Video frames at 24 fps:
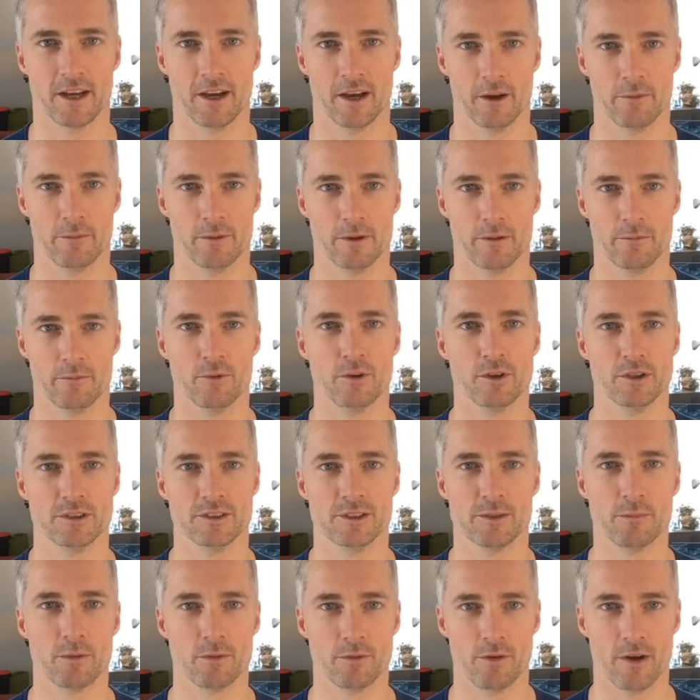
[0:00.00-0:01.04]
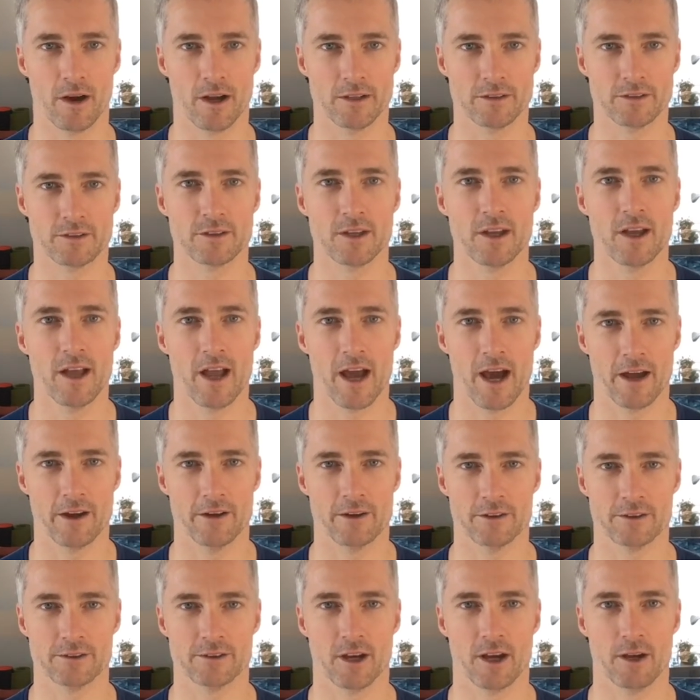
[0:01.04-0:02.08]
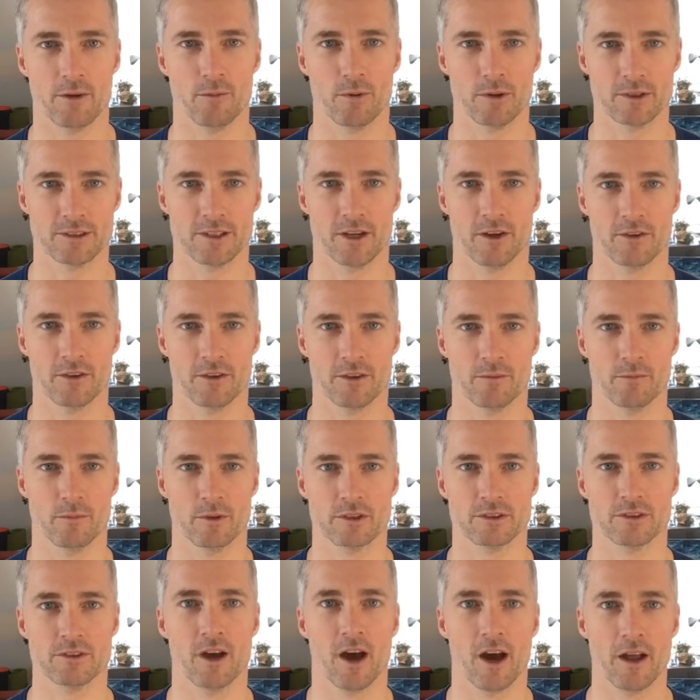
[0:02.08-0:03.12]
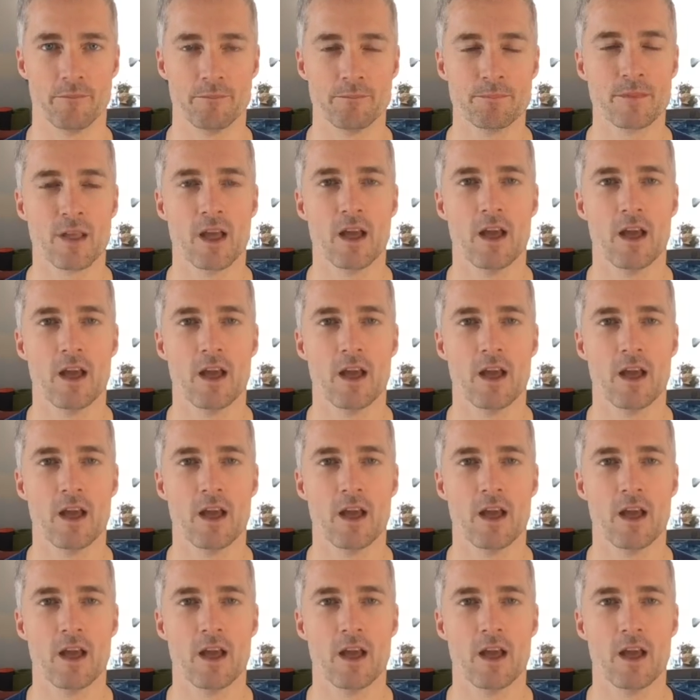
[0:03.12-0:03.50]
and it really simplifies how to decide what's healthy and what's not.